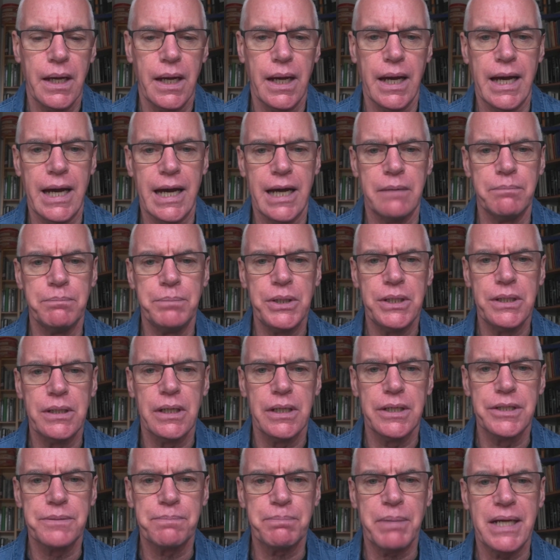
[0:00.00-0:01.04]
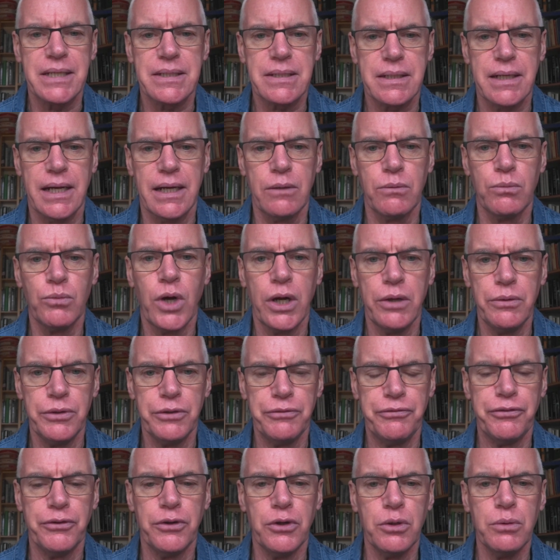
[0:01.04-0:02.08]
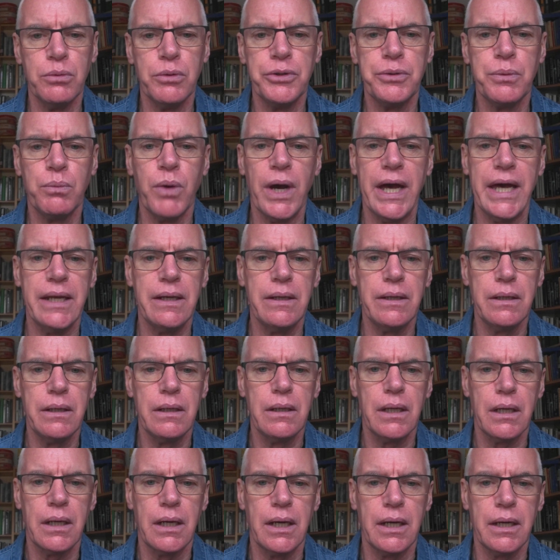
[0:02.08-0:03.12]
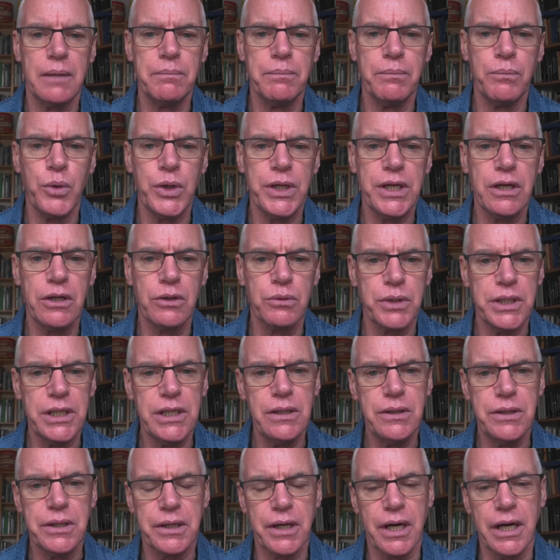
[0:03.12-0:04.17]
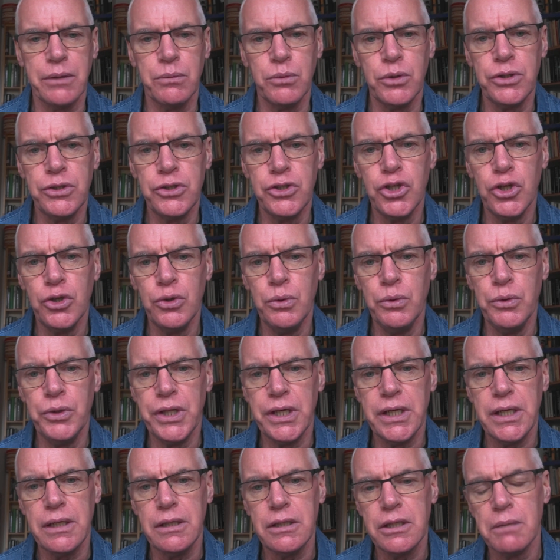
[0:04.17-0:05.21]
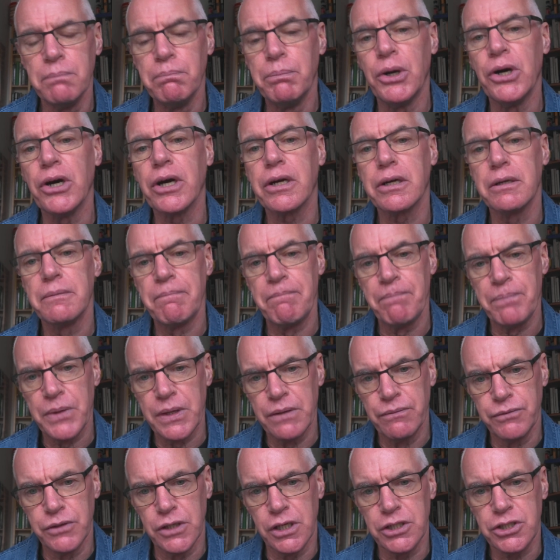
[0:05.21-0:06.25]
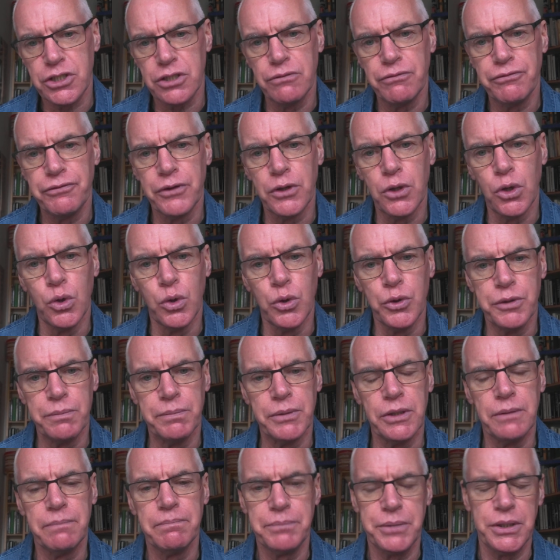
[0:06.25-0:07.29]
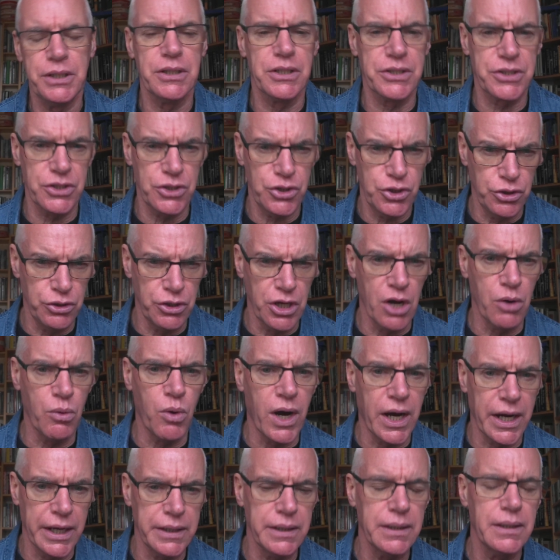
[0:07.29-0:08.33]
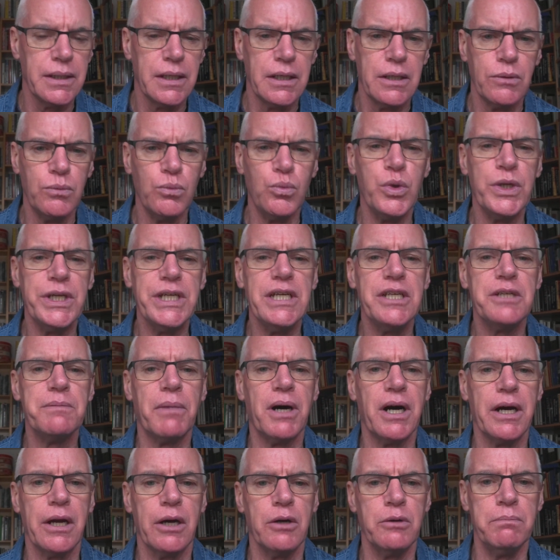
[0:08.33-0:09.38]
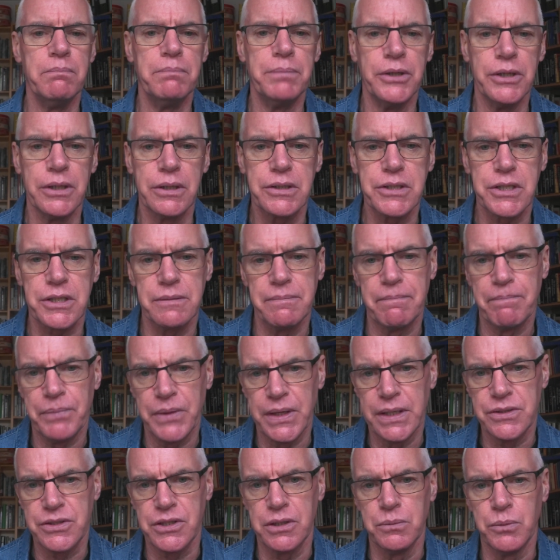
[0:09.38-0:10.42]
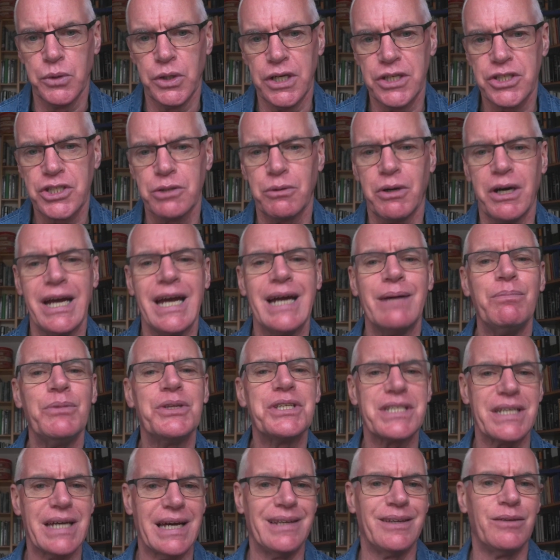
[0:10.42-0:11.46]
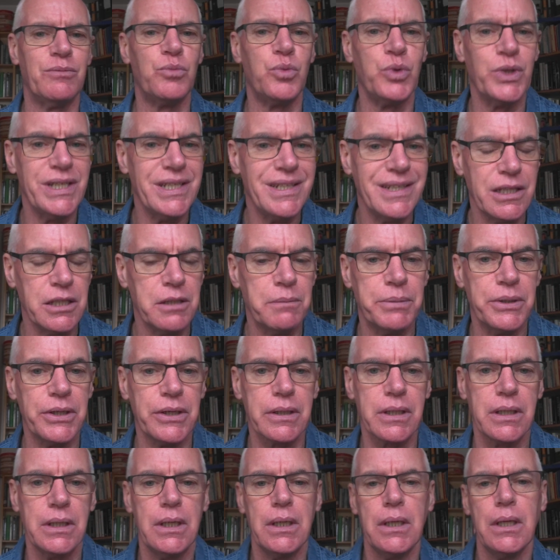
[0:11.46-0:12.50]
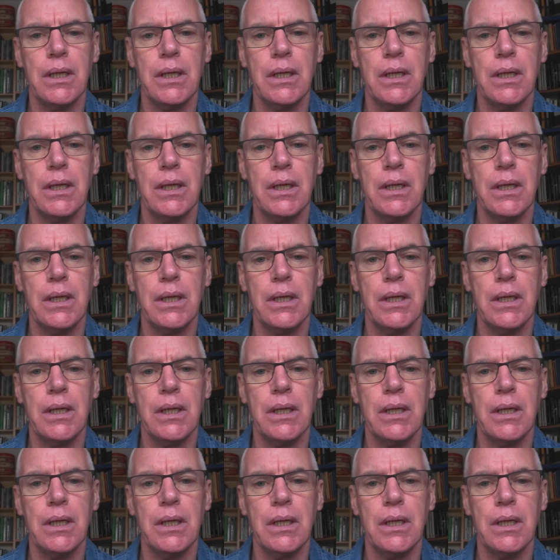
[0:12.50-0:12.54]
And because Pascal wrote the foreword, when we agreed that I would do the book version for Audible, because as you know, I read my own books, as it were, so I am the talent reading the book